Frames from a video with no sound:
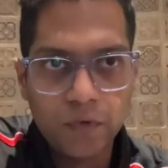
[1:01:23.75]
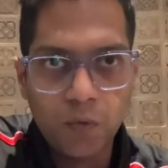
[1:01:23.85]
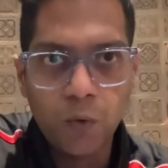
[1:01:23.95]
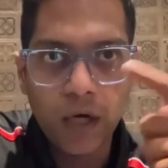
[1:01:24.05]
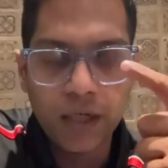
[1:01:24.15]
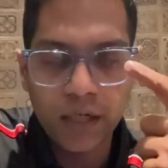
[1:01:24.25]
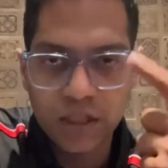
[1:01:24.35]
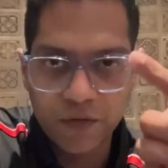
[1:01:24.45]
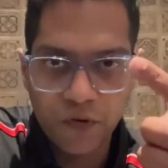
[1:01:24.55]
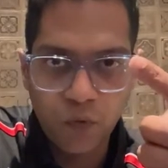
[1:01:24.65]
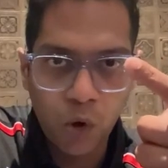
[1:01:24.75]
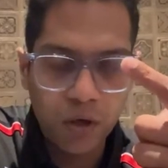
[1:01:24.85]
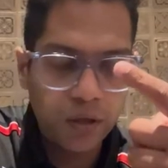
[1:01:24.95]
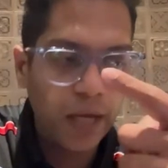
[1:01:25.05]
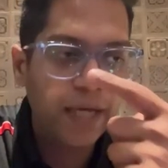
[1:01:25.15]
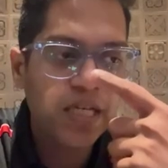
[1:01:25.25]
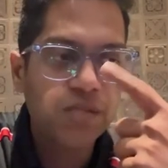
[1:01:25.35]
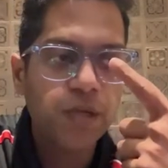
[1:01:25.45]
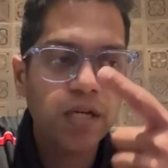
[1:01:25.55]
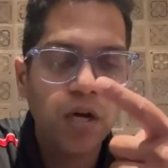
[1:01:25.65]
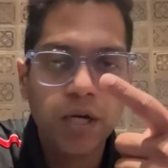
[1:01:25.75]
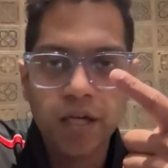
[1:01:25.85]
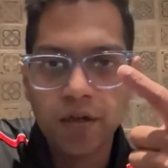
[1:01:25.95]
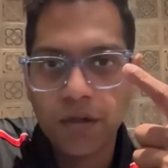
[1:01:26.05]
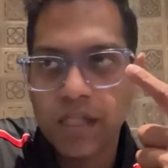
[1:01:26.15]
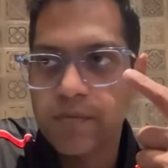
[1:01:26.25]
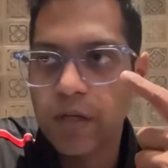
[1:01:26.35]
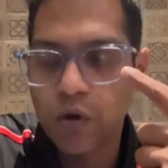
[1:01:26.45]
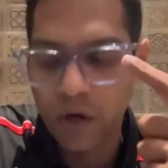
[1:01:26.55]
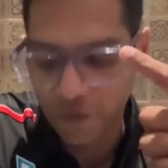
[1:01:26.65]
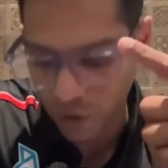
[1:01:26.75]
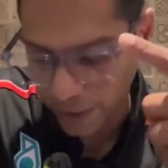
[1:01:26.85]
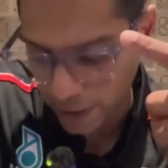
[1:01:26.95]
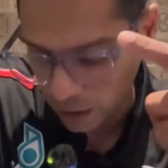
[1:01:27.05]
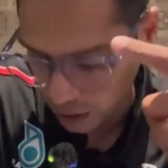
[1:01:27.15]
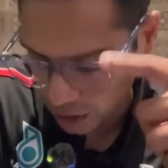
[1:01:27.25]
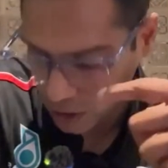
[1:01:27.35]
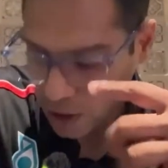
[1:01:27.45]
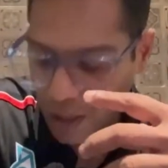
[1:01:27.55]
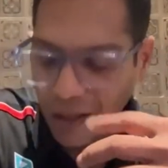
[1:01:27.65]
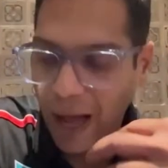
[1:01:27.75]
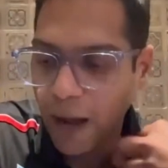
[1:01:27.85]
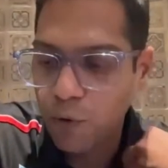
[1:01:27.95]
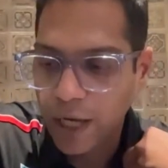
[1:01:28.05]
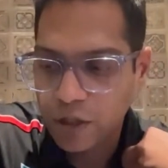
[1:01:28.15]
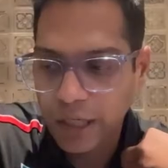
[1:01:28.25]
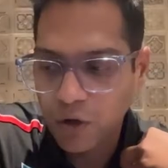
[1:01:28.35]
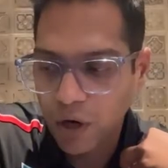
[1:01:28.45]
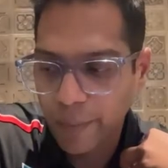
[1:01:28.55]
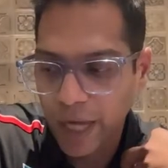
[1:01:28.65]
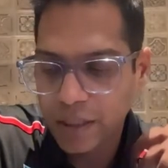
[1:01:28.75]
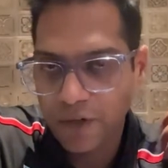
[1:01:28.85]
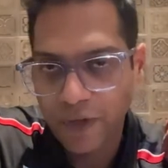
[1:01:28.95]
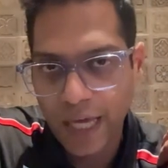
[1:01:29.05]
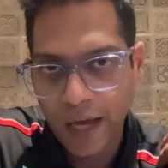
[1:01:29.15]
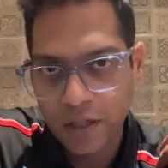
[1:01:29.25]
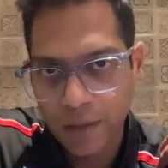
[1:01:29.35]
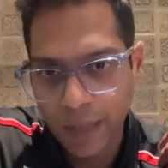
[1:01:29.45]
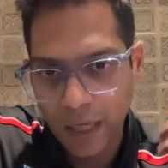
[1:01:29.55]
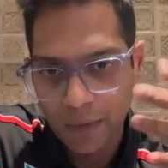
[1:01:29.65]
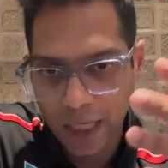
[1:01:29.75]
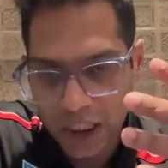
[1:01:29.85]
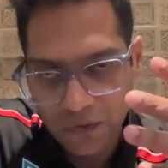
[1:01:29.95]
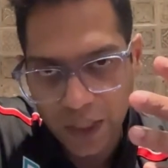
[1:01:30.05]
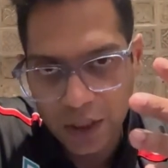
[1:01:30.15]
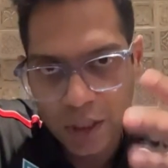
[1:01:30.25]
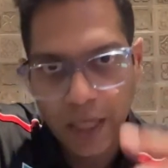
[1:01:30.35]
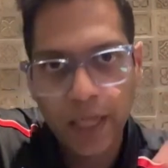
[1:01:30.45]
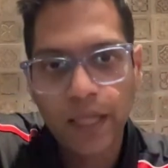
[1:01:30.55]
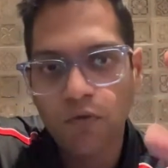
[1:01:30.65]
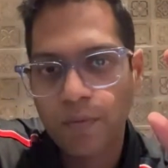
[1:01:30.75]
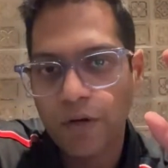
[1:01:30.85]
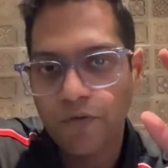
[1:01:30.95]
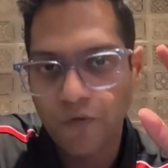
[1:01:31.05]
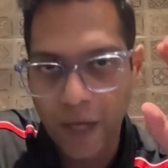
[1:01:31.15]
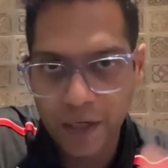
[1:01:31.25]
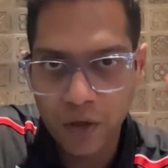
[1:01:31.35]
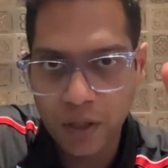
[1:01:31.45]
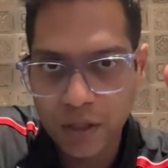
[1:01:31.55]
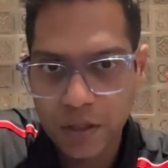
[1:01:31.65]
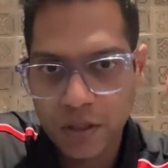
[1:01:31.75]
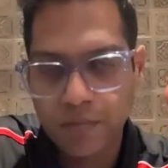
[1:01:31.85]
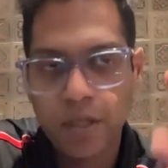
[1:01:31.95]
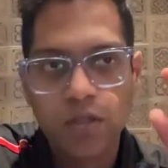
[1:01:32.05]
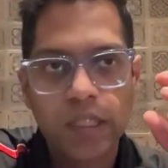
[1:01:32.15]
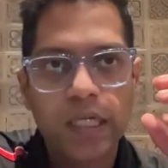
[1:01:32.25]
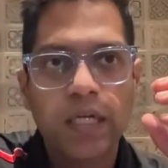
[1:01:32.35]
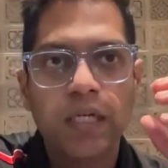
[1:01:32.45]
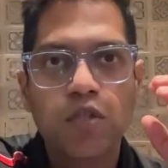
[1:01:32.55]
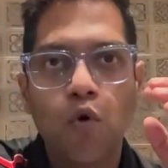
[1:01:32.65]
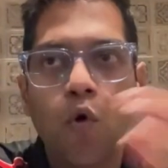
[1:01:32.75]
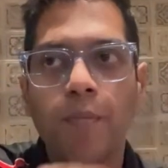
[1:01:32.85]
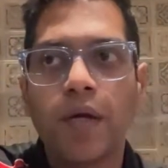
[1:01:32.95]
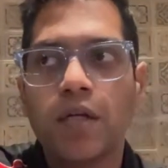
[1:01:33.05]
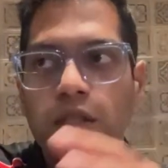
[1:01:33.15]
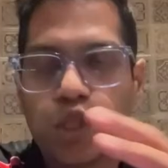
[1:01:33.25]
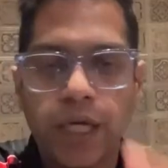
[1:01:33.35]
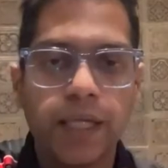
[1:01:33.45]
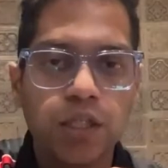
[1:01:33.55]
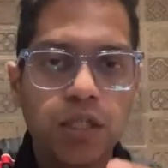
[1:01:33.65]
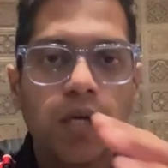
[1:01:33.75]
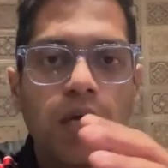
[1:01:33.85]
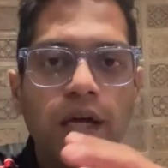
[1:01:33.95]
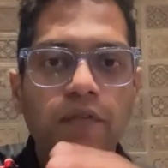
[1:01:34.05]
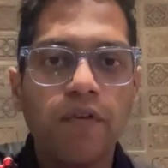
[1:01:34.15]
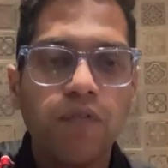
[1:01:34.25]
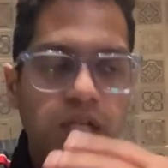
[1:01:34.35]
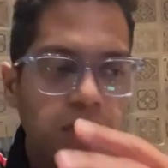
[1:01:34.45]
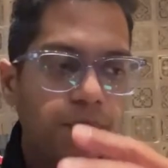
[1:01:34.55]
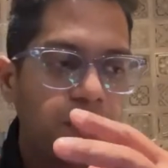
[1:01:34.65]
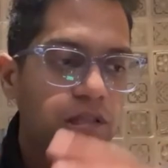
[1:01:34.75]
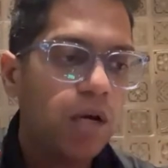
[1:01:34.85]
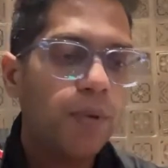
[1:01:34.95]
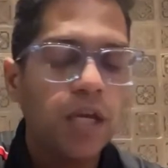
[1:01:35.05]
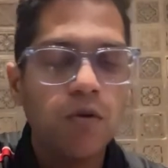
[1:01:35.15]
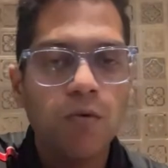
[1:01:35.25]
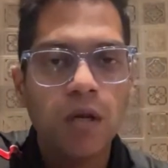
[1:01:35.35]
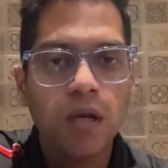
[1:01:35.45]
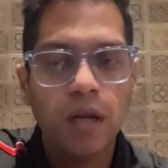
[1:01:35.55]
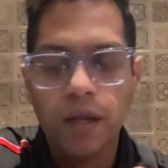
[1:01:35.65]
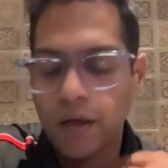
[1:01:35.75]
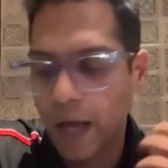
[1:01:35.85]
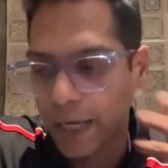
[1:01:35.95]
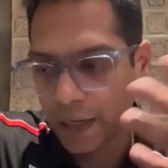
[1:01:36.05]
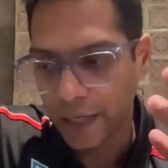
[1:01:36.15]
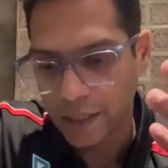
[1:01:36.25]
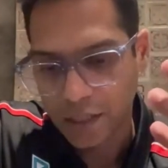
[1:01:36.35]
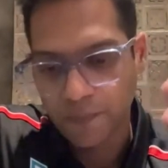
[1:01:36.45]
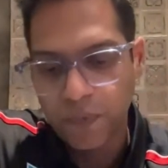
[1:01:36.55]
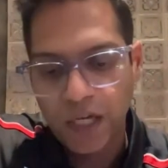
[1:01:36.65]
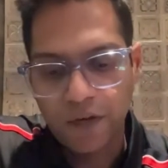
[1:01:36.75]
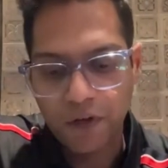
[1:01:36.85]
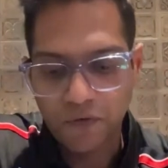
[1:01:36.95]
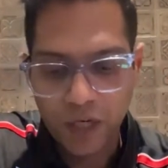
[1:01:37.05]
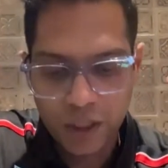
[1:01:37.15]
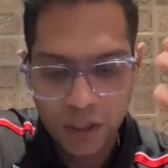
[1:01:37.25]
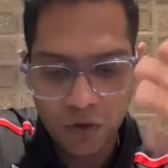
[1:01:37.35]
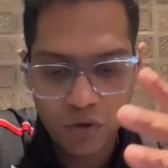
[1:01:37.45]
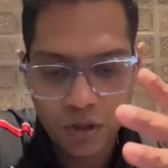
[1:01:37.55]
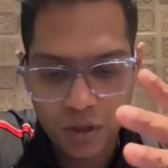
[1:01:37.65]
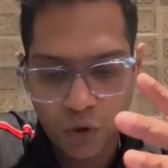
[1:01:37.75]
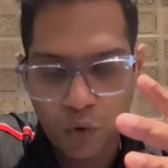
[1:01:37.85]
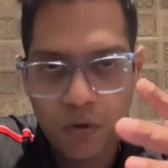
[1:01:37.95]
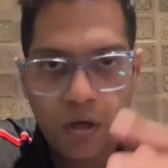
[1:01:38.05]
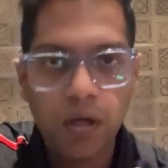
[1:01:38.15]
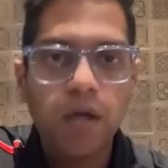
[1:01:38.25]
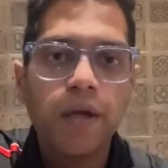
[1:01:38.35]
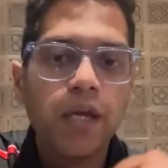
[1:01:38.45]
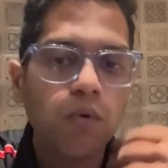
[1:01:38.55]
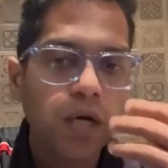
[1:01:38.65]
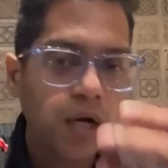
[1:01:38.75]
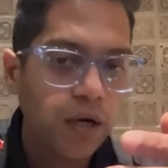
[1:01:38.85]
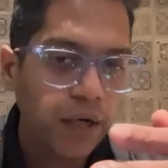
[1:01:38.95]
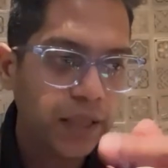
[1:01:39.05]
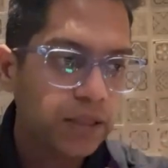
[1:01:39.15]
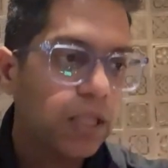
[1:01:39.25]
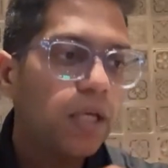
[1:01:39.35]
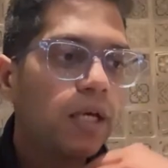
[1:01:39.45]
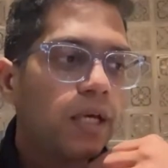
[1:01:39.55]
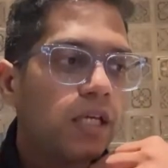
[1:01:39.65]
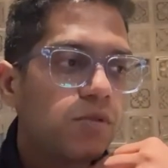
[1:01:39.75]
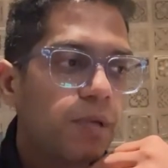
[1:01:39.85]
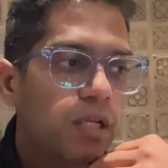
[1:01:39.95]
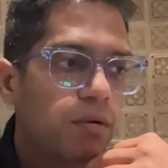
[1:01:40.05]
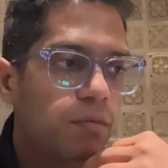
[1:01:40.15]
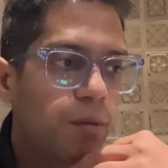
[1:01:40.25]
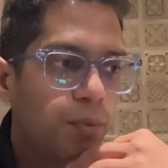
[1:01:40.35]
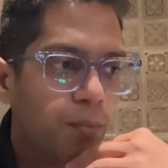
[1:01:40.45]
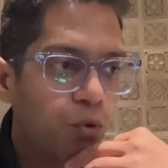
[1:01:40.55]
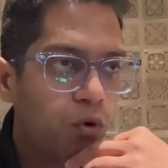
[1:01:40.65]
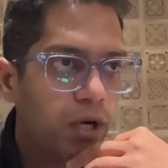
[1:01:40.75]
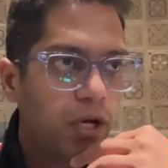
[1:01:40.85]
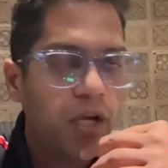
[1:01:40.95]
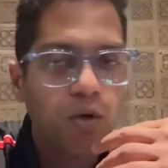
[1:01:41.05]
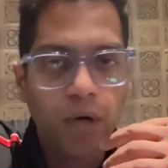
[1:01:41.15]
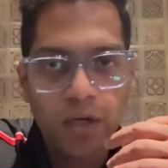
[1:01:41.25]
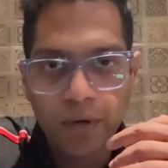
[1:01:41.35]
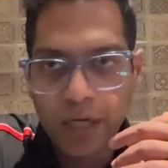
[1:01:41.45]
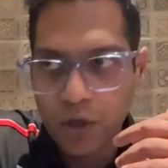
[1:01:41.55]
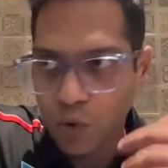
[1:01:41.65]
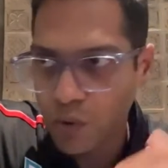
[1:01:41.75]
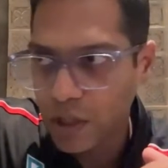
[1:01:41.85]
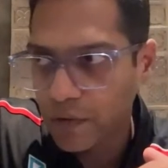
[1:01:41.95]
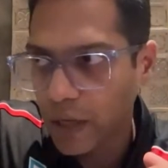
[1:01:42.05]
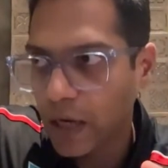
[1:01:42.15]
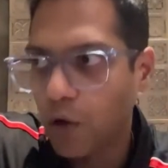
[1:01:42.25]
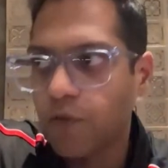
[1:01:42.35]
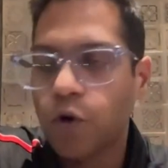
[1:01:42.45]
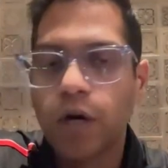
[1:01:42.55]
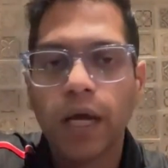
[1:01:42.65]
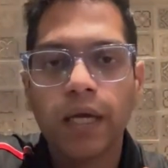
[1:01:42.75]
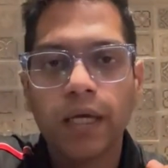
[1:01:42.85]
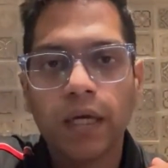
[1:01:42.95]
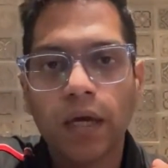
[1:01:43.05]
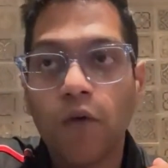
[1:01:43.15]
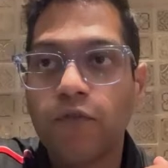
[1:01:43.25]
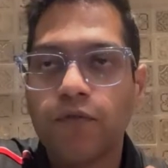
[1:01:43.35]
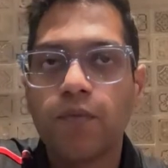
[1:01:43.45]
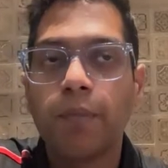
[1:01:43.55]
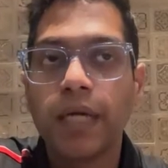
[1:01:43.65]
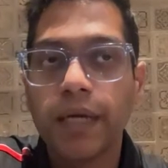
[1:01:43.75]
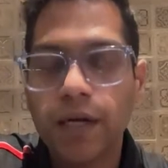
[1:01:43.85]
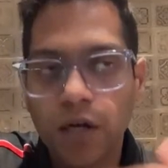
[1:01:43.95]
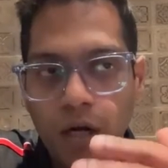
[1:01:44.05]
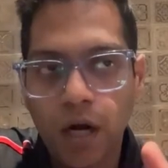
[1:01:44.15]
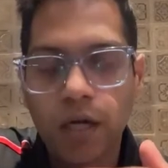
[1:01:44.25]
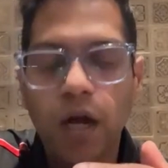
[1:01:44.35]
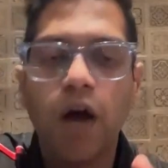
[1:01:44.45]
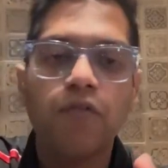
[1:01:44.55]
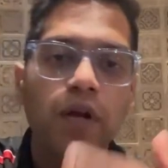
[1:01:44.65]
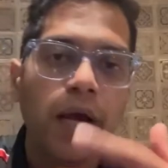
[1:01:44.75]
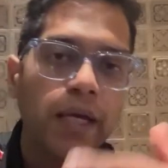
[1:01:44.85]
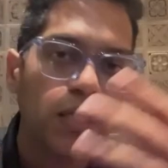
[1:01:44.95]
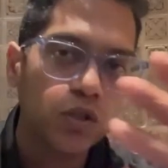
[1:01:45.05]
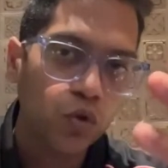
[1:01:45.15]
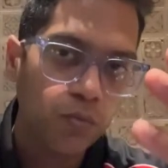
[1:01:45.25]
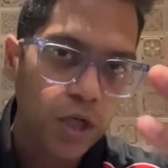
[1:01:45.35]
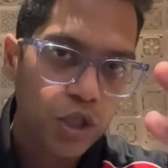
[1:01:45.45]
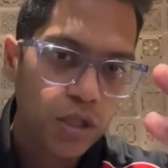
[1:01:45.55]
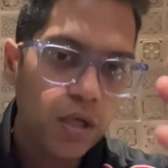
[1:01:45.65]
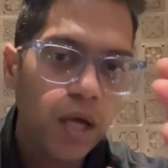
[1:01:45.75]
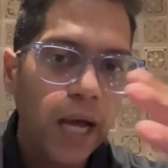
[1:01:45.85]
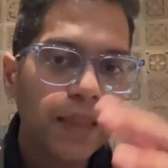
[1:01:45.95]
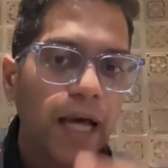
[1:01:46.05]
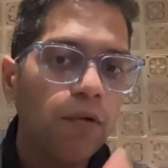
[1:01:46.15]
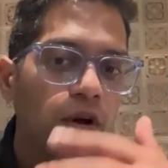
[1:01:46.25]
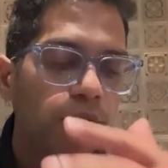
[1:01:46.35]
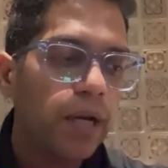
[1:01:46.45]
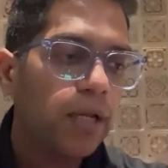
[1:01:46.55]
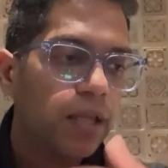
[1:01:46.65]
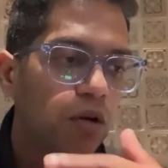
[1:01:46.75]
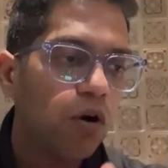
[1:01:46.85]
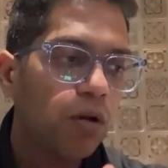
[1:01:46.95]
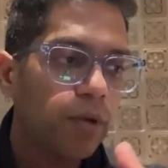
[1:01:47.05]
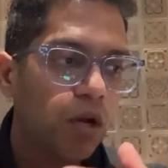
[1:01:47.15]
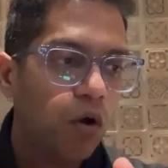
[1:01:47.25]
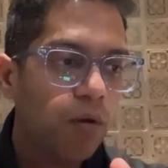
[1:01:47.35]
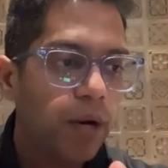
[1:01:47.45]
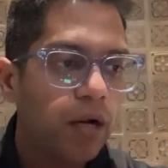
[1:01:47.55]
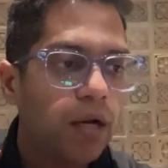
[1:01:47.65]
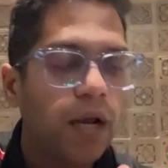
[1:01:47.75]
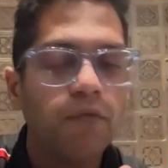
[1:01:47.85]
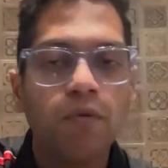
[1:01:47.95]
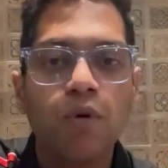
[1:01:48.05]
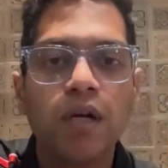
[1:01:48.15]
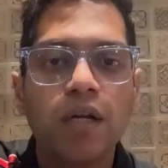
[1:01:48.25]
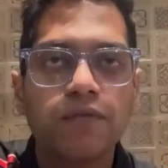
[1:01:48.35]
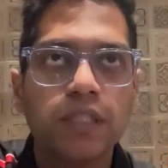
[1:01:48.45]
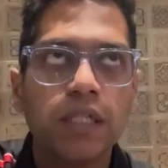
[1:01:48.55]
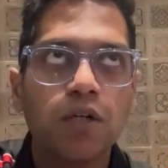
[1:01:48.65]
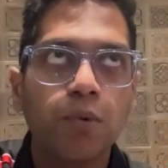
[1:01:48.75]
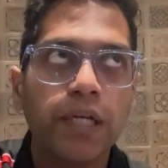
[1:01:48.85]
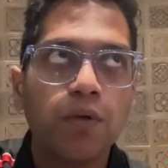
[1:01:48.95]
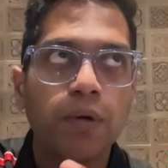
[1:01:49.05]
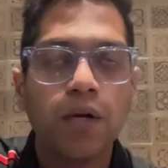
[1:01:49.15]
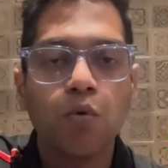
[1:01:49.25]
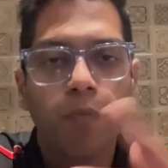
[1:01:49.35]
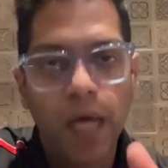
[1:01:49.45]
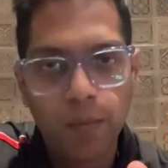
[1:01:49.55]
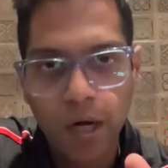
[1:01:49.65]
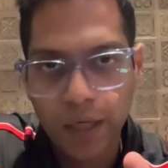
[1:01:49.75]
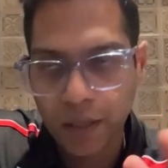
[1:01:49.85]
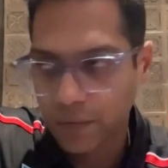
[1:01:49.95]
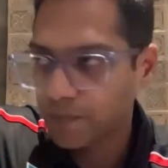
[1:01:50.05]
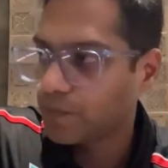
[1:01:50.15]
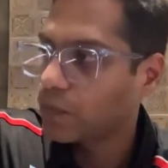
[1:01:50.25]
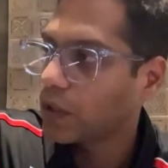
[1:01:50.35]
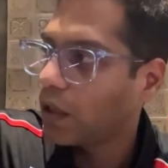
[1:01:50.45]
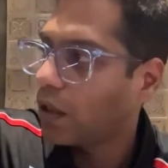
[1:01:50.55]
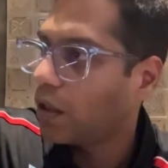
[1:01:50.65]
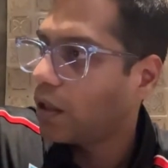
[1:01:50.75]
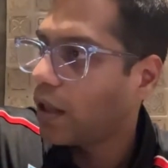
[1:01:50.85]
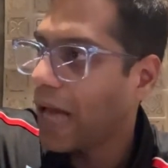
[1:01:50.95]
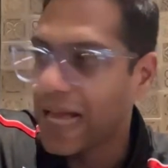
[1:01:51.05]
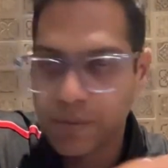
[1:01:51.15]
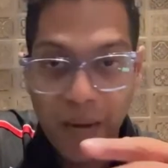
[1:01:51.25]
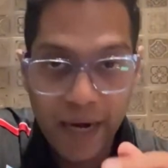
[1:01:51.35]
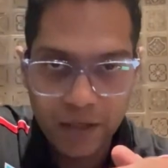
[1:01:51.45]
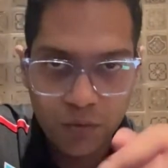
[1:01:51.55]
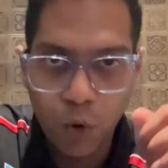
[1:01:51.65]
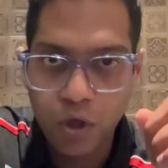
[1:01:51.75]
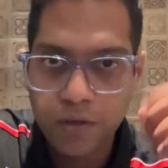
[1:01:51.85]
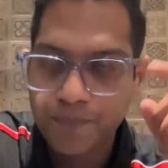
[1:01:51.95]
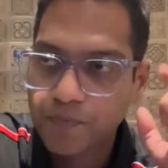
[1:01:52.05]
One, Christopher Waller, and he's been calling for rate cuts. I would actually not imagine if he actually became the next Fed chair, and that would be a very good decision because he is open to change. If inflation picks up, he will hike rates. If inflation goes lower, he will cut rates. He's been a proponent in 2022 as well of not hiking, of beginning to cut after hiking so much, and that would have made the economy a lot better, and we wouldn't have seen a 2022 bear market as bad as it was.